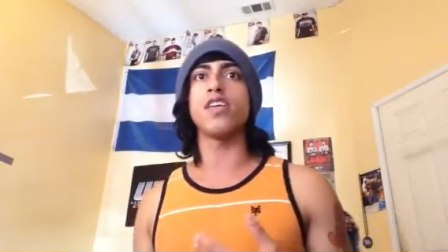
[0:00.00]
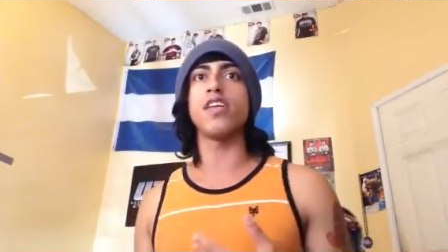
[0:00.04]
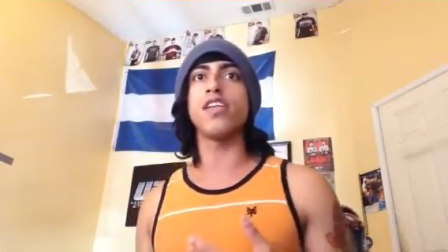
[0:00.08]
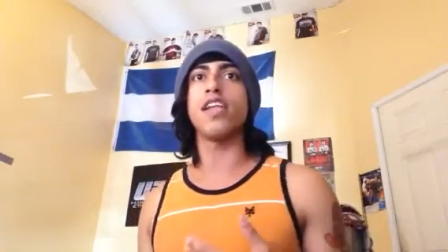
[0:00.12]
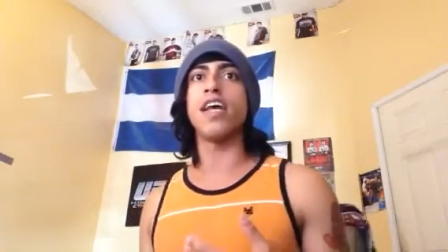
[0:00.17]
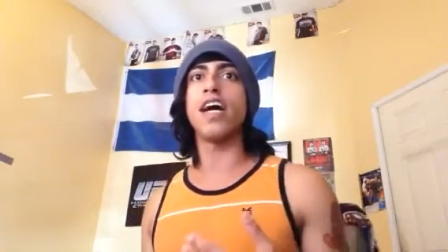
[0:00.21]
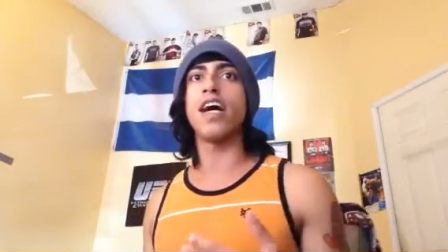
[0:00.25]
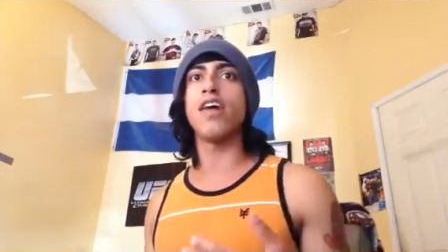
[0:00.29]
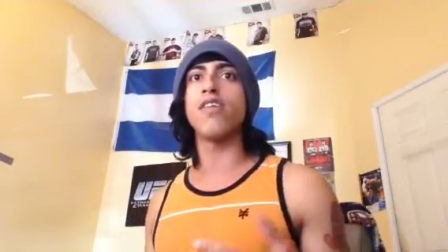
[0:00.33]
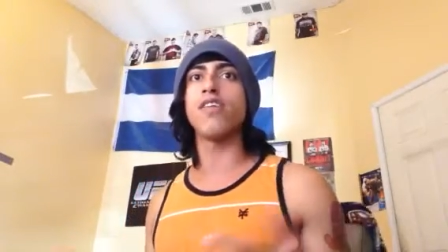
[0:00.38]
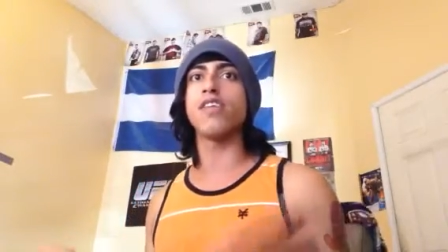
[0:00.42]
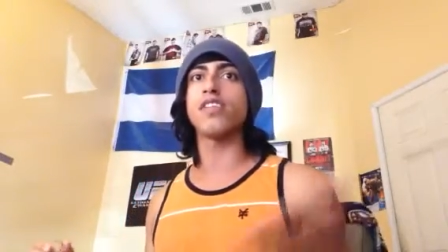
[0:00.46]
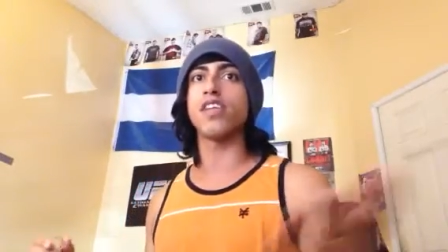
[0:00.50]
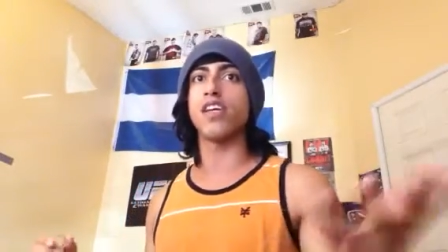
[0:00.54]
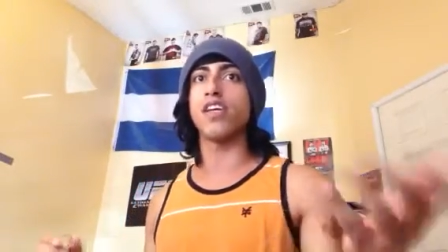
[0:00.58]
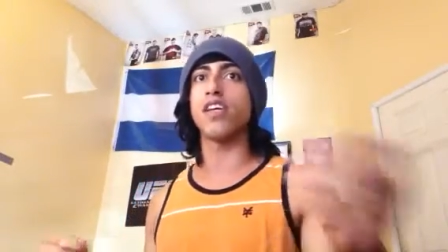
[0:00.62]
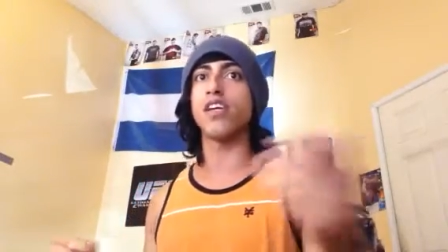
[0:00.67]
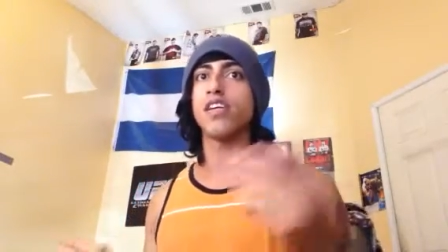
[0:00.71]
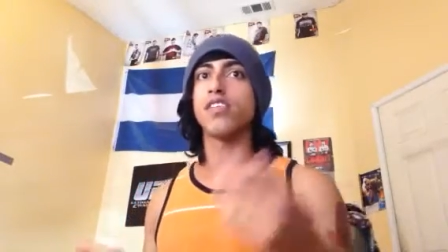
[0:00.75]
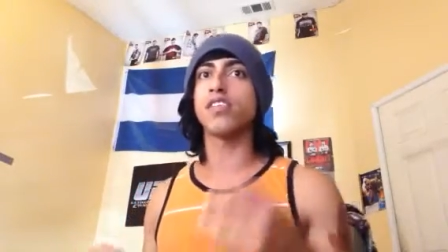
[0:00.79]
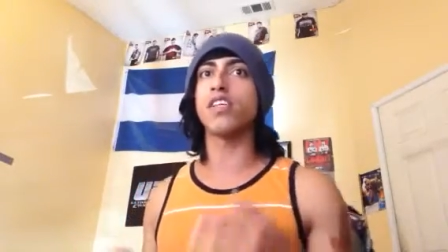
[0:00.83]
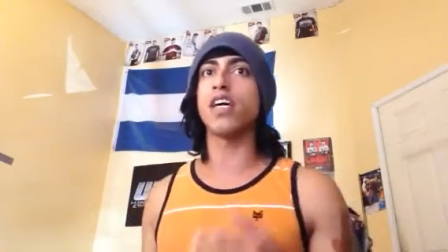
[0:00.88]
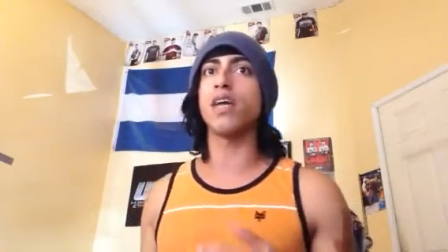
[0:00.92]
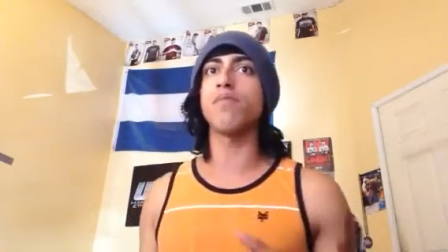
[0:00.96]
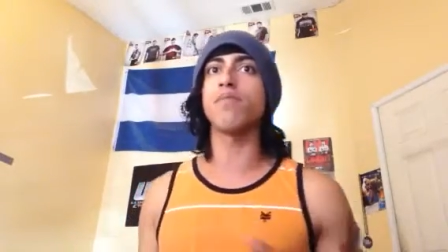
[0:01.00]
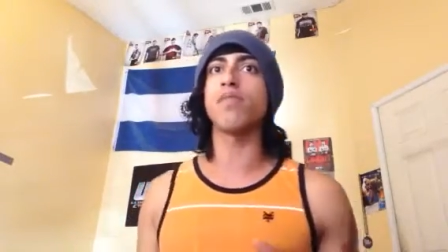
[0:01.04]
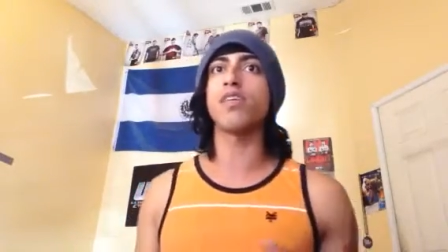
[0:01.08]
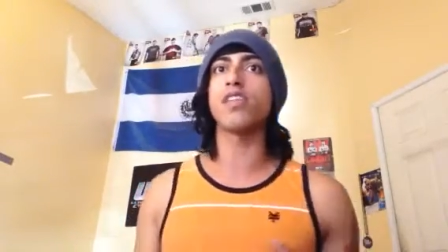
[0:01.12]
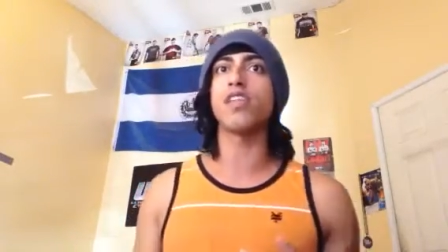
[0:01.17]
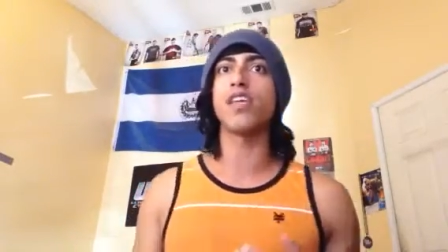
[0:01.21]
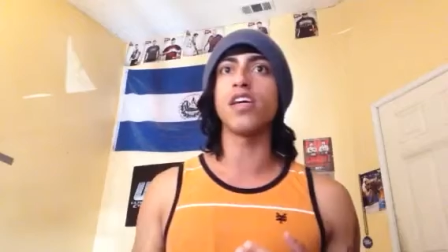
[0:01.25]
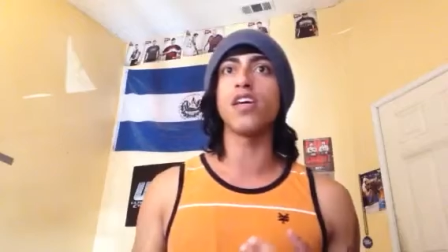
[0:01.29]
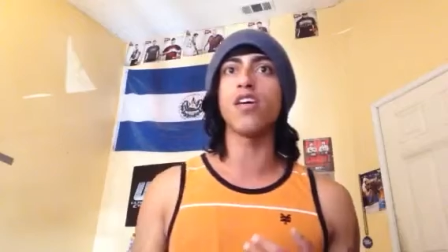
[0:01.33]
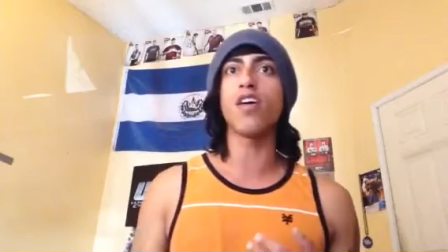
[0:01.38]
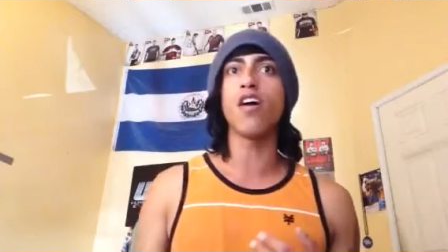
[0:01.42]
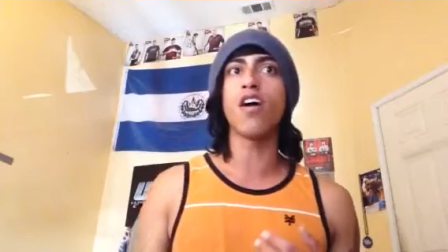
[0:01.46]
then now is a good time to
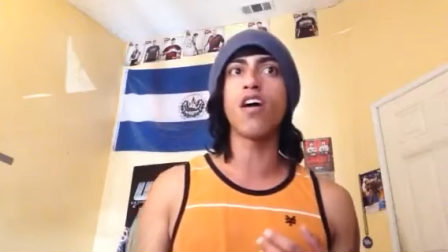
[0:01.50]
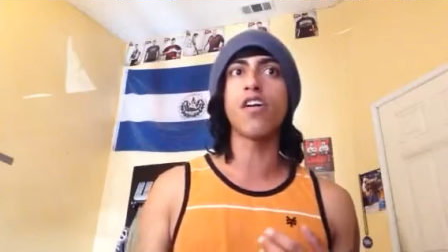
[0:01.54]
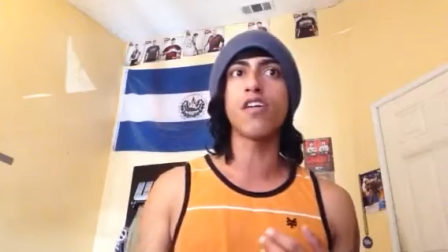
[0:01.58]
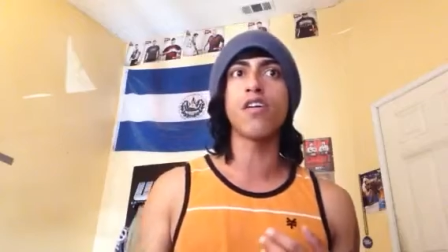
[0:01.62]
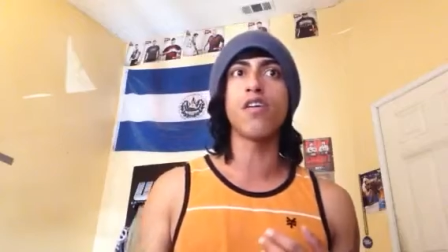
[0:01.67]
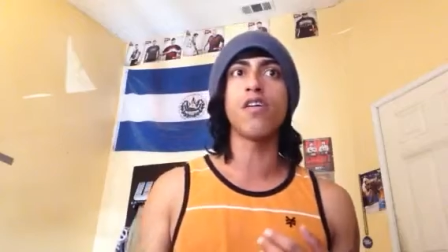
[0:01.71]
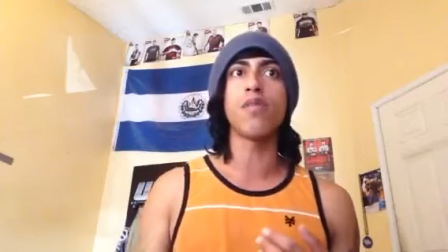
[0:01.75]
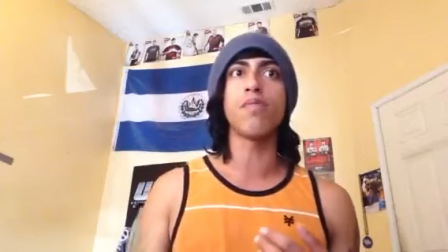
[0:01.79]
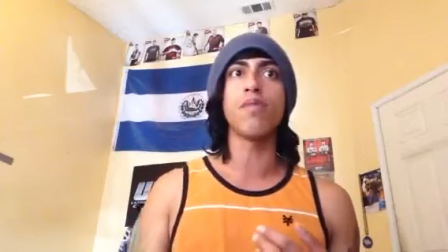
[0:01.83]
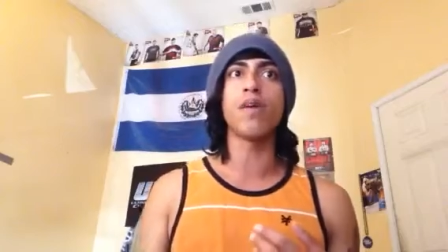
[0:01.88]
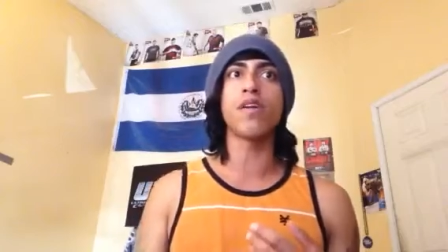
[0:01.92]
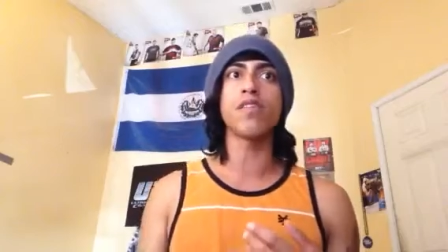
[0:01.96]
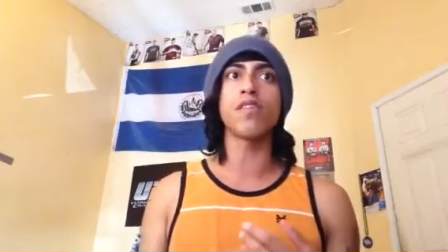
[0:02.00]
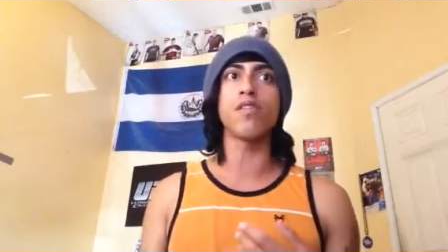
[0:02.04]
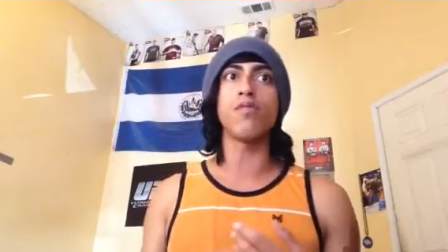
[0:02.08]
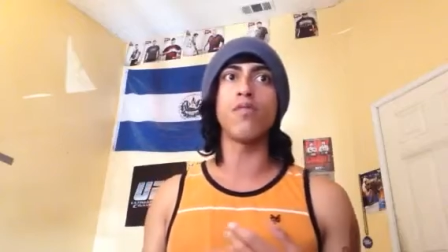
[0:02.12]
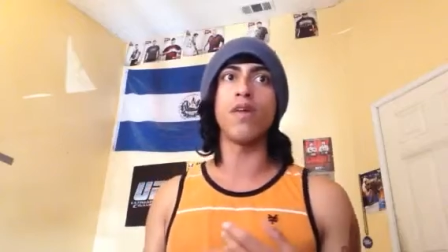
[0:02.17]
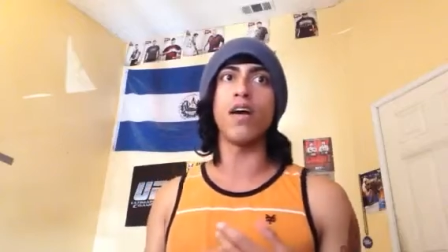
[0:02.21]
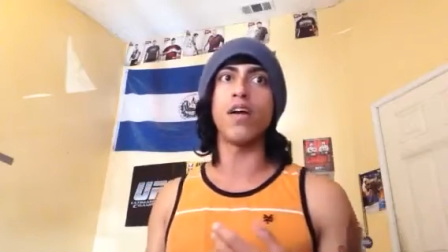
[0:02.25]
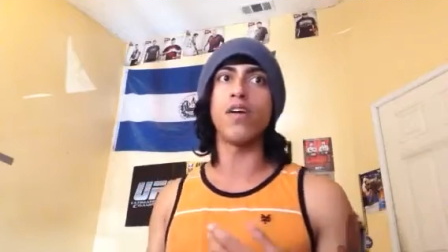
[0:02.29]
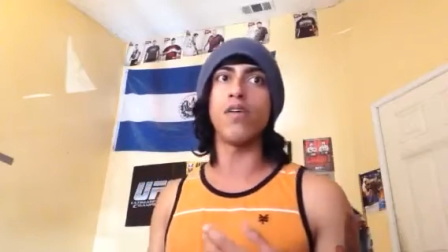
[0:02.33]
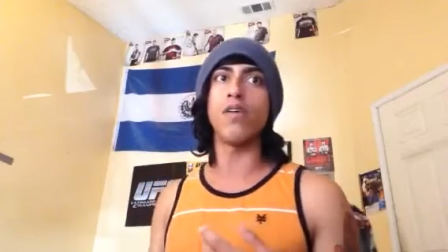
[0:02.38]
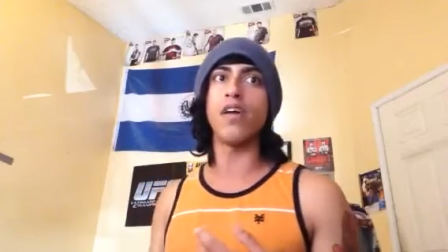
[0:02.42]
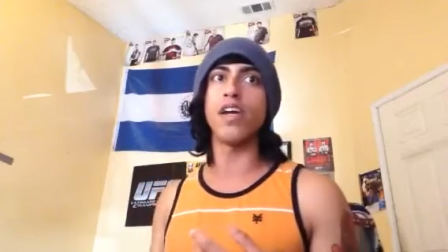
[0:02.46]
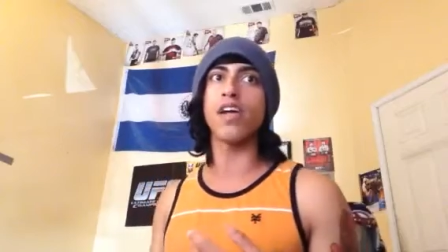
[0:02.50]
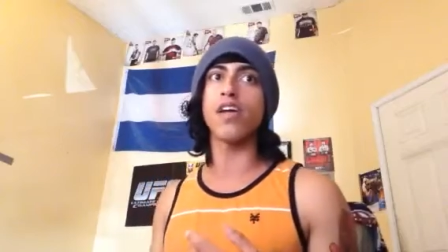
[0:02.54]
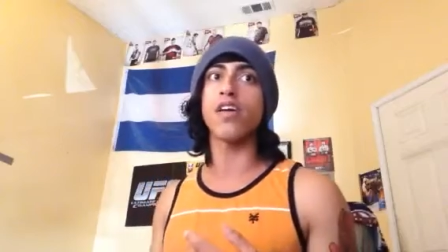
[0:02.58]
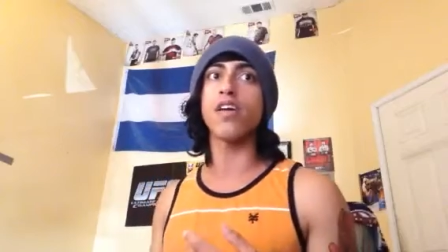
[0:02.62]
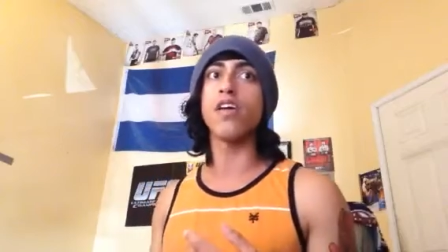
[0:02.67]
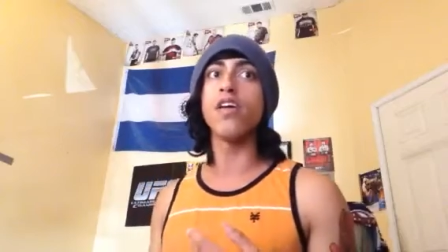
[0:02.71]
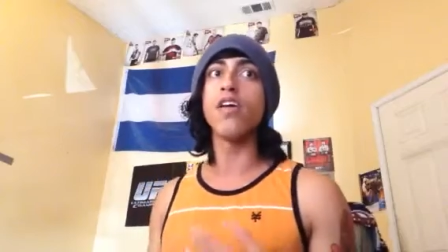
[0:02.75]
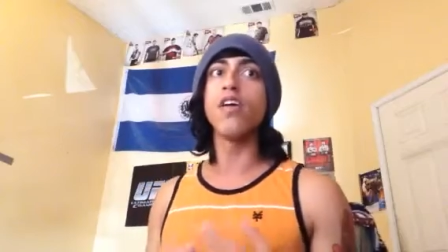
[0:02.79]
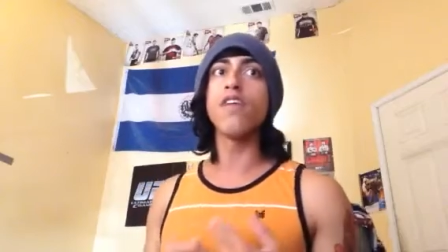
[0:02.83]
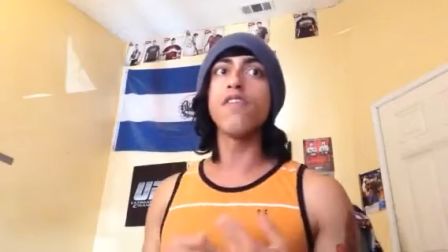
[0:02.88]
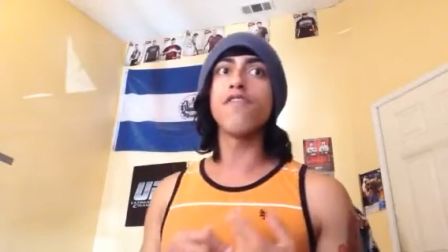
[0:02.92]
think harder about the rhetoric